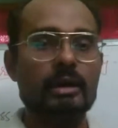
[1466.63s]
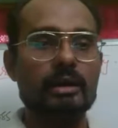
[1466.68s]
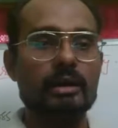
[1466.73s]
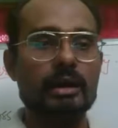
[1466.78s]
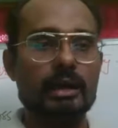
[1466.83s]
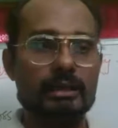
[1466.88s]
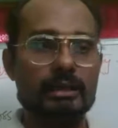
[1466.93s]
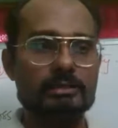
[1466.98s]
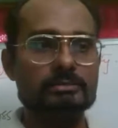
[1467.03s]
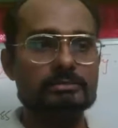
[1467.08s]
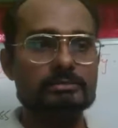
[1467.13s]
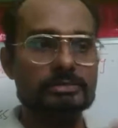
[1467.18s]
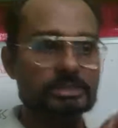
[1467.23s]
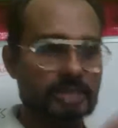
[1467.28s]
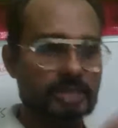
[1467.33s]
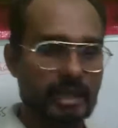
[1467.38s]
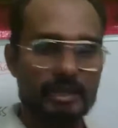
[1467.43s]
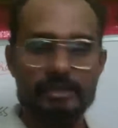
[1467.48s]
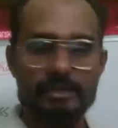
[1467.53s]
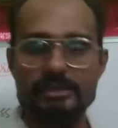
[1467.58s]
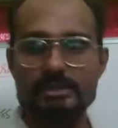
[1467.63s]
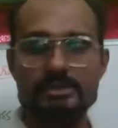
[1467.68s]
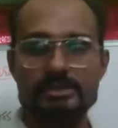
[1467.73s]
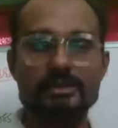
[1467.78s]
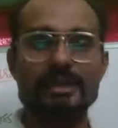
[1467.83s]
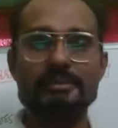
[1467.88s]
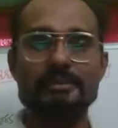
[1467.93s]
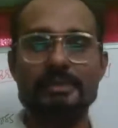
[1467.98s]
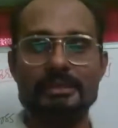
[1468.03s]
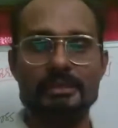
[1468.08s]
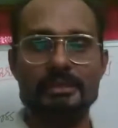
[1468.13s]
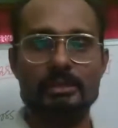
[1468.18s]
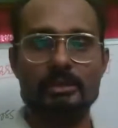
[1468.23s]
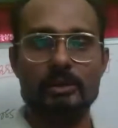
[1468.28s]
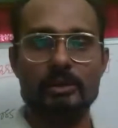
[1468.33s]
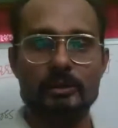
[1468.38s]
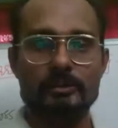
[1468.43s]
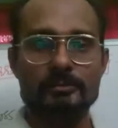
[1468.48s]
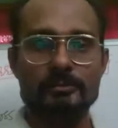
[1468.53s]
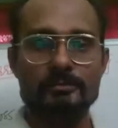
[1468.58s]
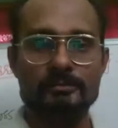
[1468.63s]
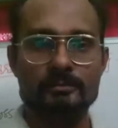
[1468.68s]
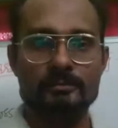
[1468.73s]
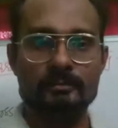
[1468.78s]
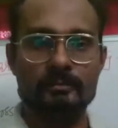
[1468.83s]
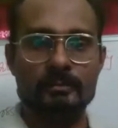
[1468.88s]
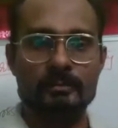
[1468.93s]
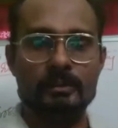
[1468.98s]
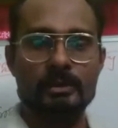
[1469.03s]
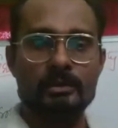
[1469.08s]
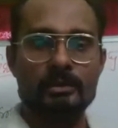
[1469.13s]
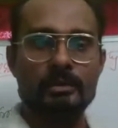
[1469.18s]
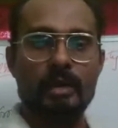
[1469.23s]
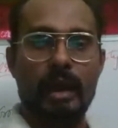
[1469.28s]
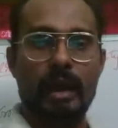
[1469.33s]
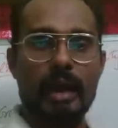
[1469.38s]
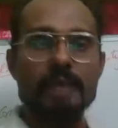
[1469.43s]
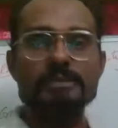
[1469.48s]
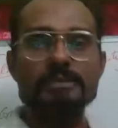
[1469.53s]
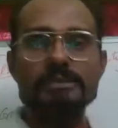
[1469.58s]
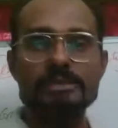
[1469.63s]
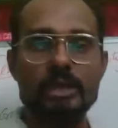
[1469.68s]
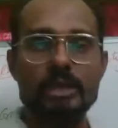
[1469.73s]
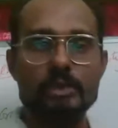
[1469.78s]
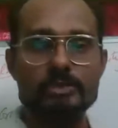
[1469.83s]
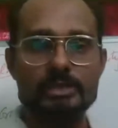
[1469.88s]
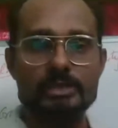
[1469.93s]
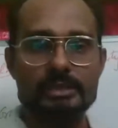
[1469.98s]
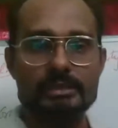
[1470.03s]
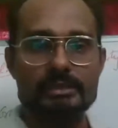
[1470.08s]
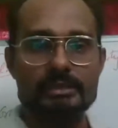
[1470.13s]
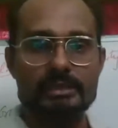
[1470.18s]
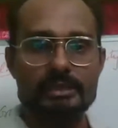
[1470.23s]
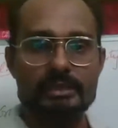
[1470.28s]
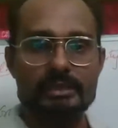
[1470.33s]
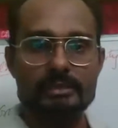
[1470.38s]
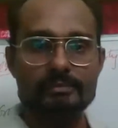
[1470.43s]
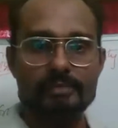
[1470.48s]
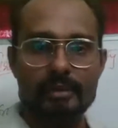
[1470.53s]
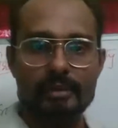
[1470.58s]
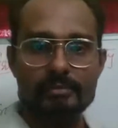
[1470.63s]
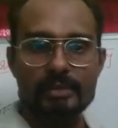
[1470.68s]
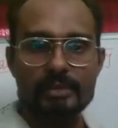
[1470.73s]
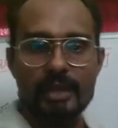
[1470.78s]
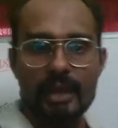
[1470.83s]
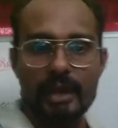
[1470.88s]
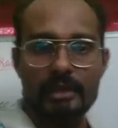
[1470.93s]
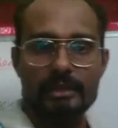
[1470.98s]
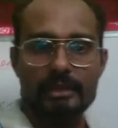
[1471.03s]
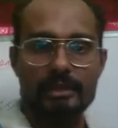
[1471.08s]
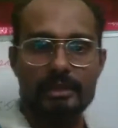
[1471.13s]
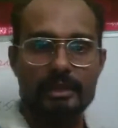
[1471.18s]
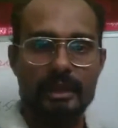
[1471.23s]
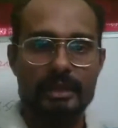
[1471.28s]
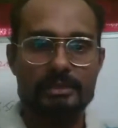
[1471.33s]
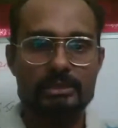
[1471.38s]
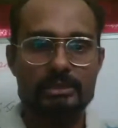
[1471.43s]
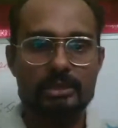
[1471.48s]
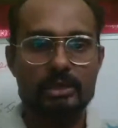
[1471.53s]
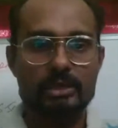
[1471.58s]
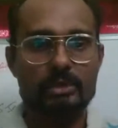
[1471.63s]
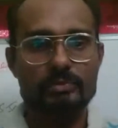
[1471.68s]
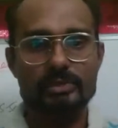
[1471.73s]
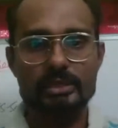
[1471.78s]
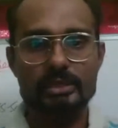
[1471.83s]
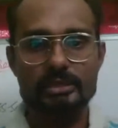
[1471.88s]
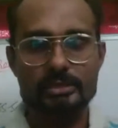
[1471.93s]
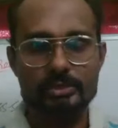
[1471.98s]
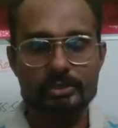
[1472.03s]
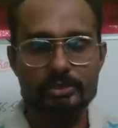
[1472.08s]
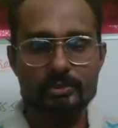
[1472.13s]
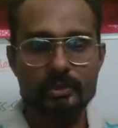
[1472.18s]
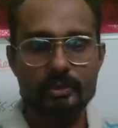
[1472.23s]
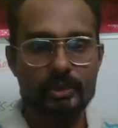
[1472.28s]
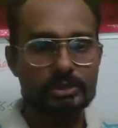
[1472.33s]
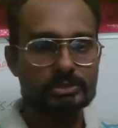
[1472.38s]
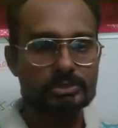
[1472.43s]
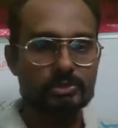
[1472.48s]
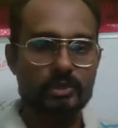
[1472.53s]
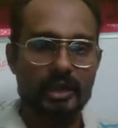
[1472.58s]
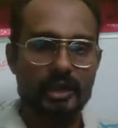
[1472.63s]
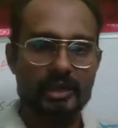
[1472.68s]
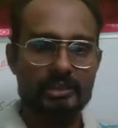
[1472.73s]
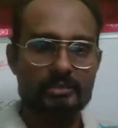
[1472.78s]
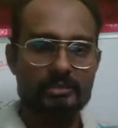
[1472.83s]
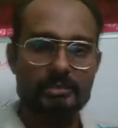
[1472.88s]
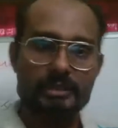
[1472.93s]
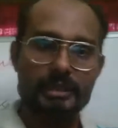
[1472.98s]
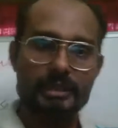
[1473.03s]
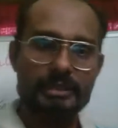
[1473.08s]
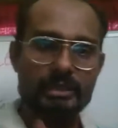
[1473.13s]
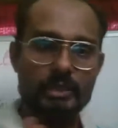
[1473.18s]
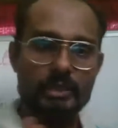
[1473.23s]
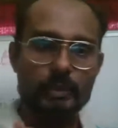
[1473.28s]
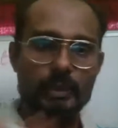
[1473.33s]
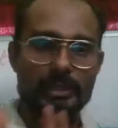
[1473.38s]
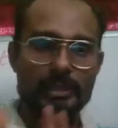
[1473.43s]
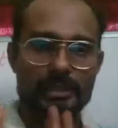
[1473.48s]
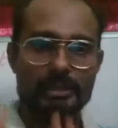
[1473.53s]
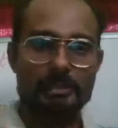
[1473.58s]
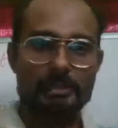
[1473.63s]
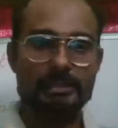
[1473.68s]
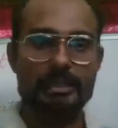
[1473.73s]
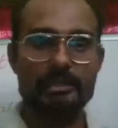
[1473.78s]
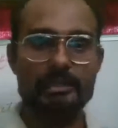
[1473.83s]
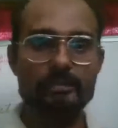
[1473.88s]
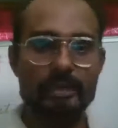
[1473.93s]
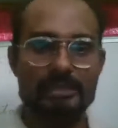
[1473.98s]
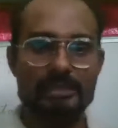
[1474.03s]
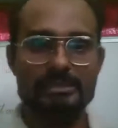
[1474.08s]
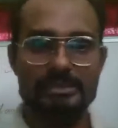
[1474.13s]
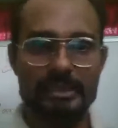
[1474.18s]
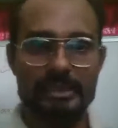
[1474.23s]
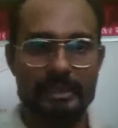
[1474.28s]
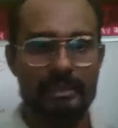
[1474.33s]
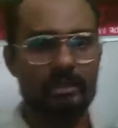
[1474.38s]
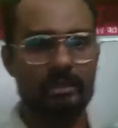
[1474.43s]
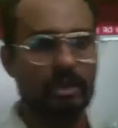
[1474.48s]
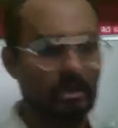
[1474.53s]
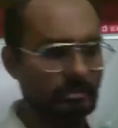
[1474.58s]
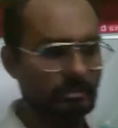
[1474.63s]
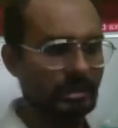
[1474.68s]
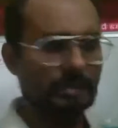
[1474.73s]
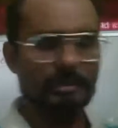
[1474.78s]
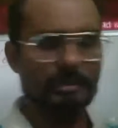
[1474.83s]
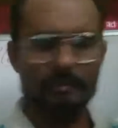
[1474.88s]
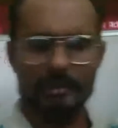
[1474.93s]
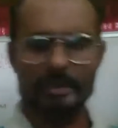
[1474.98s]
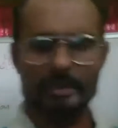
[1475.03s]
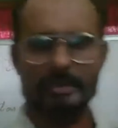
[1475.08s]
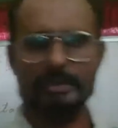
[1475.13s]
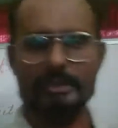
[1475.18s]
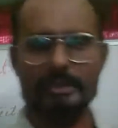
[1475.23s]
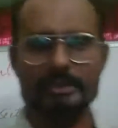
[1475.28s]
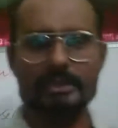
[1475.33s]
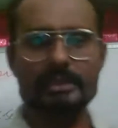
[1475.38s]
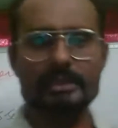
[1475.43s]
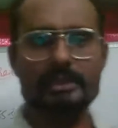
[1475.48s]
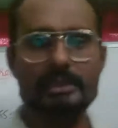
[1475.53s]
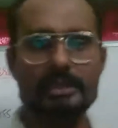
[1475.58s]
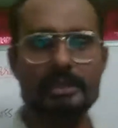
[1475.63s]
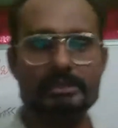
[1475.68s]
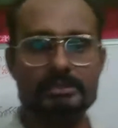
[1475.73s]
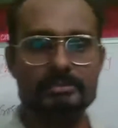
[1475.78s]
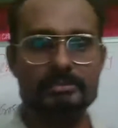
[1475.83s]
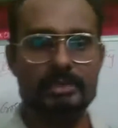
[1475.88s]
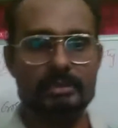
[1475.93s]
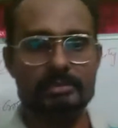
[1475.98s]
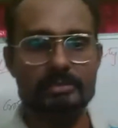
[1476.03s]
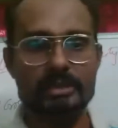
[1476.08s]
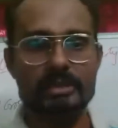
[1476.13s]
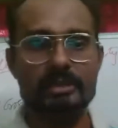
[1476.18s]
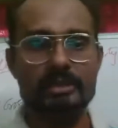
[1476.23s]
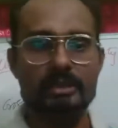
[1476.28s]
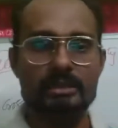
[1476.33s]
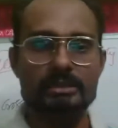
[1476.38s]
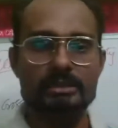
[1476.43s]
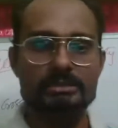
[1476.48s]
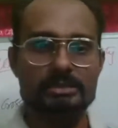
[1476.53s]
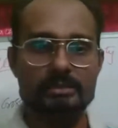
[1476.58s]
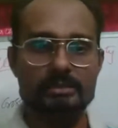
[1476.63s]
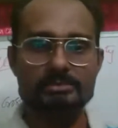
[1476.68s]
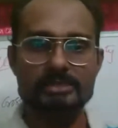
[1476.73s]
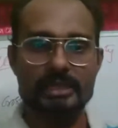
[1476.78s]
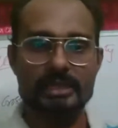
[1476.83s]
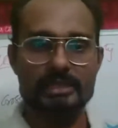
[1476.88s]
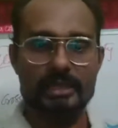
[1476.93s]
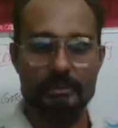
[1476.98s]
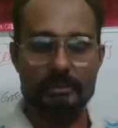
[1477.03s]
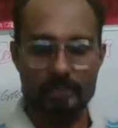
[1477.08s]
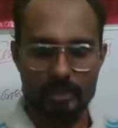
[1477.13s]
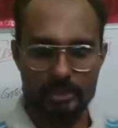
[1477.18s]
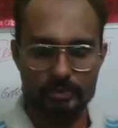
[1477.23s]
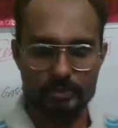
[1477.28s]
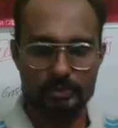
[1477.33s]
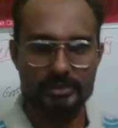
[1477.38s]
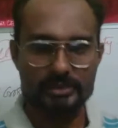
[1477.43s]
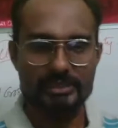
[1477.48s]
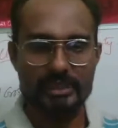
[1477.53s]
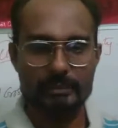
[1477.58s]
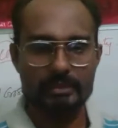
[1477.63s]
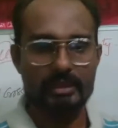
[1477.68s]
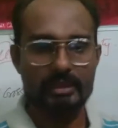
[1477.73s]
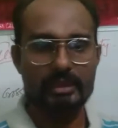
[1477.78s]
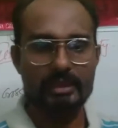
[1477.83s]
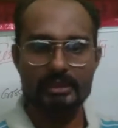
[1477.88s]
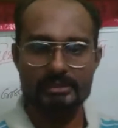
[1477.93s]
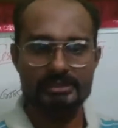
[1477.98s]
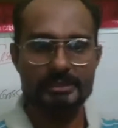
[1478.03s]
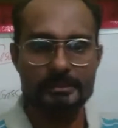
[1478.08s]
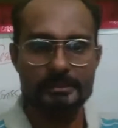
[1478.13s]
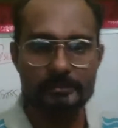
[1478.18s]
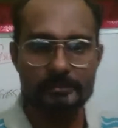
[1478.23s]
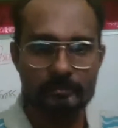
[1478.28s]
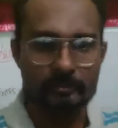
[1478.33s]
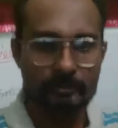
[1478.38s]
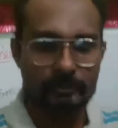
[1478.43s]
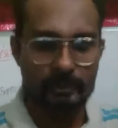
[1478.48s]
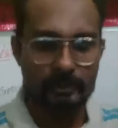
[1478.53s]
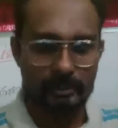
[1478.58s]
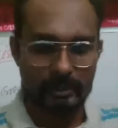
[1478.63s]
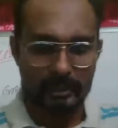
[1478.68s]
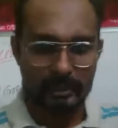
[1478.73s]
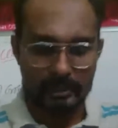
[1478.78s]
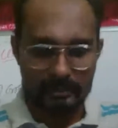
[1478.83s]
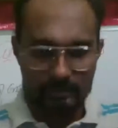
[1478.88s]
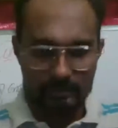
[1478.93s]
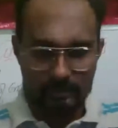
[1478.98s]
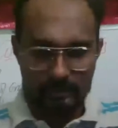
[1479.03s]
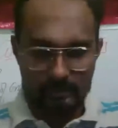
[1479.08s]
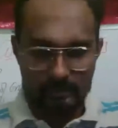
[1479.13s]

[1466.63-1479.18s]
and say it is 1 meter long. Undoubtedly, from the other end of the tube also, I will be getting 1 liter in 1 second, or maybe very little less, maybe some 10 ml or 20 ml less. Okay.